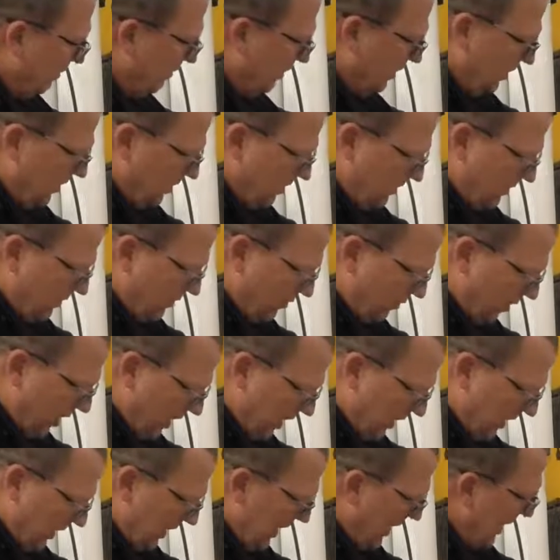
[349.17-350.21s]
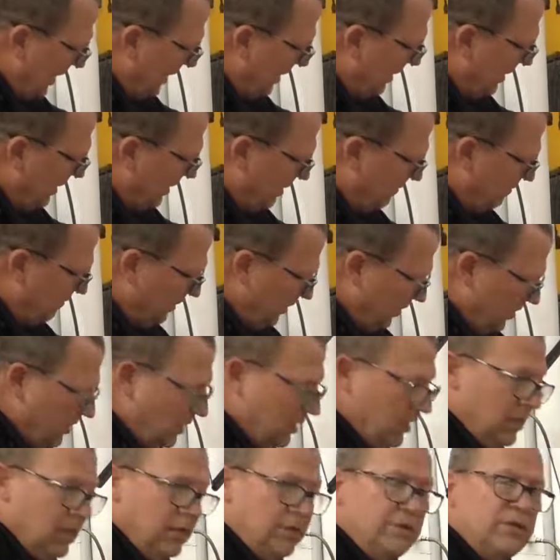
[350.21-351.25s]
grinding head up
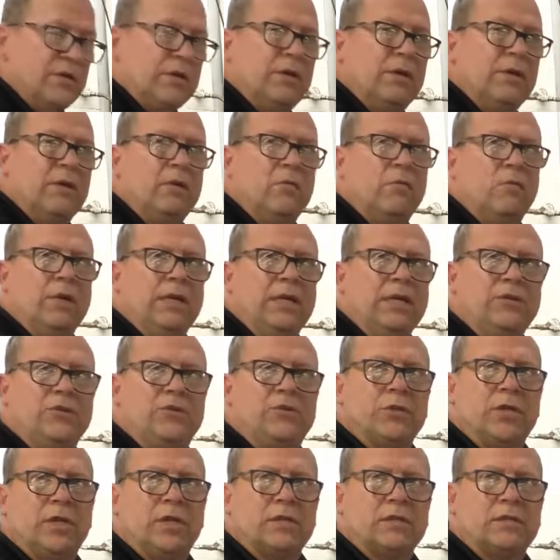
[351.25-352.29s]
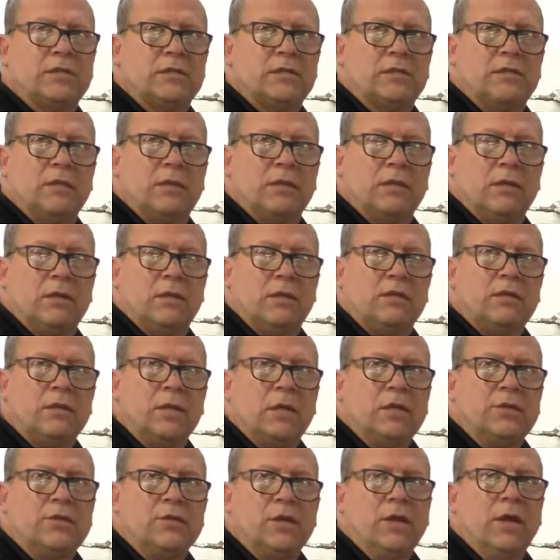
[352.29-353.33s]
until we just
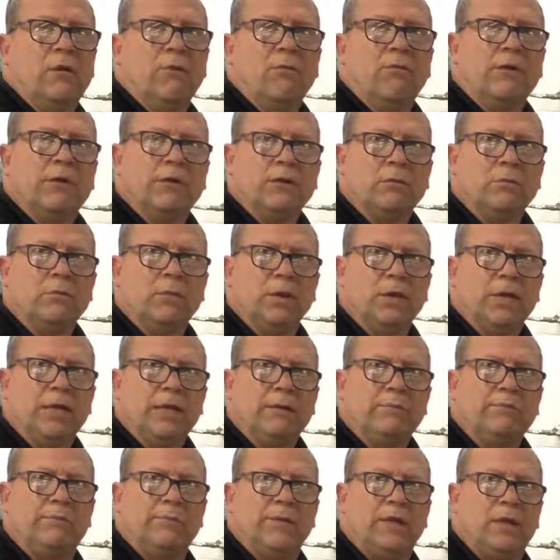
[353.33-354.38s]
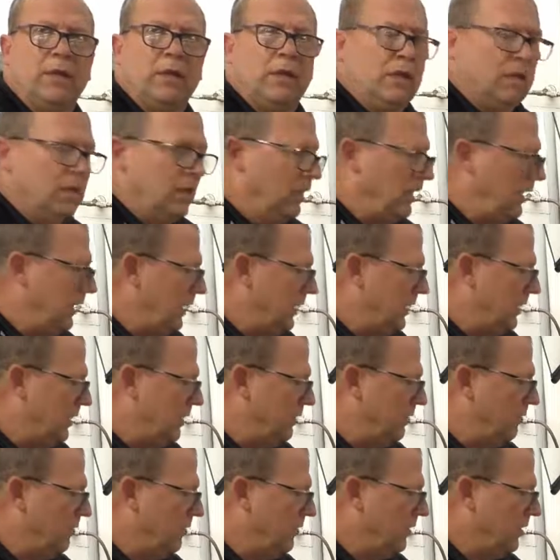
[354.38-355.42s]
touch a reel blade
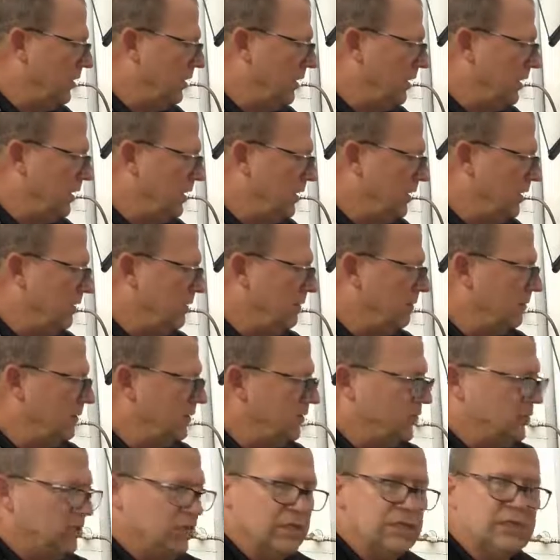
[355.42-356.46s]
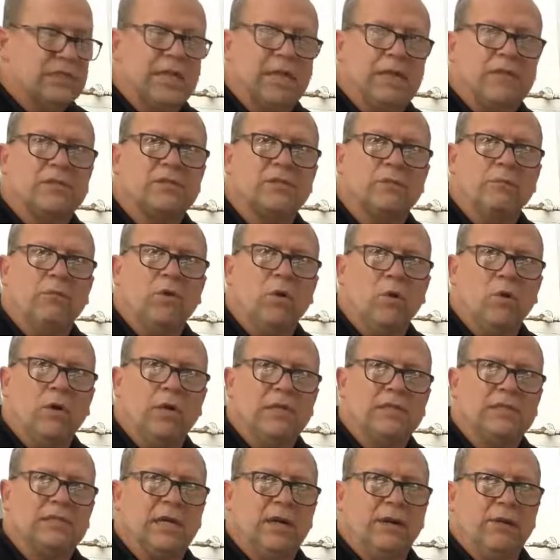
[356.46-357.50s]
and just get some
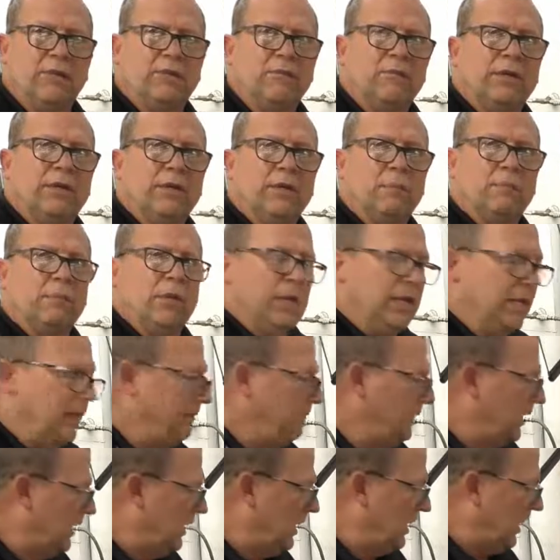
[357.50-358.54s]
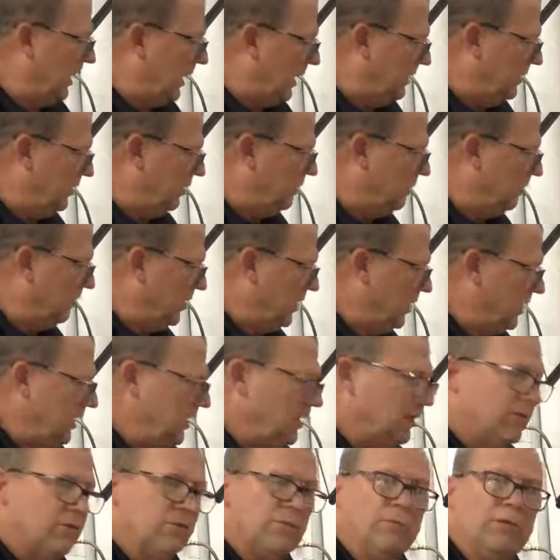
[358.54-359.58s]
noise out of the reel blade. I don't want to
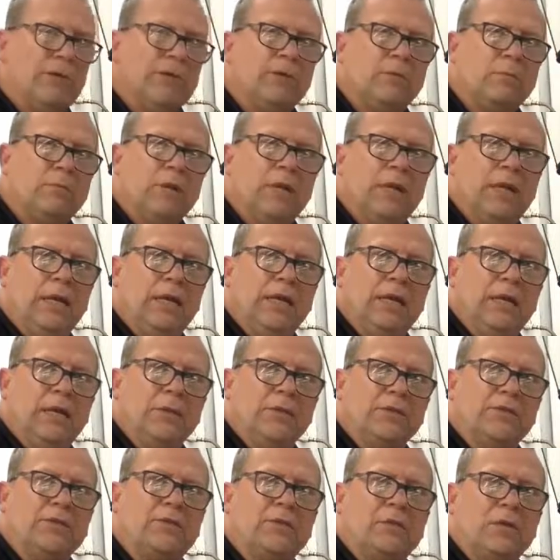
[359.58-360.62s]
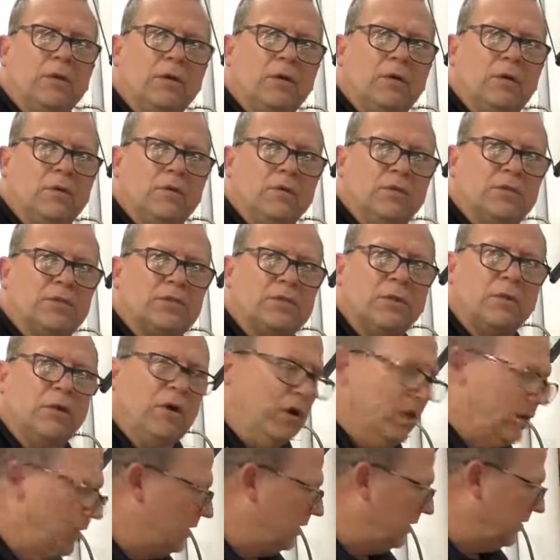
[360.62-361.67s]
hit the reel blade on the stone so
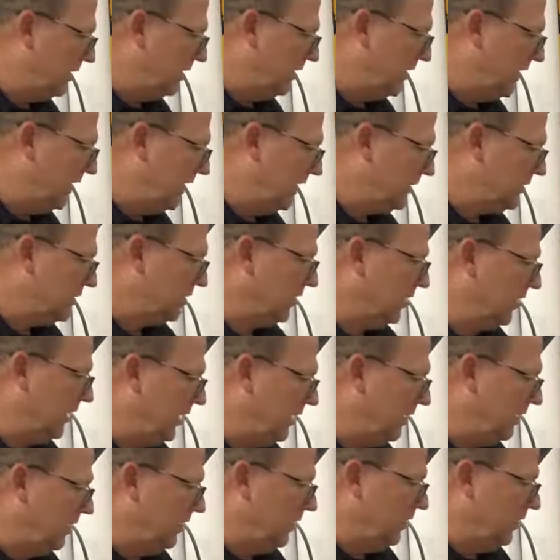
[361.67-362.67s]
hard that I actually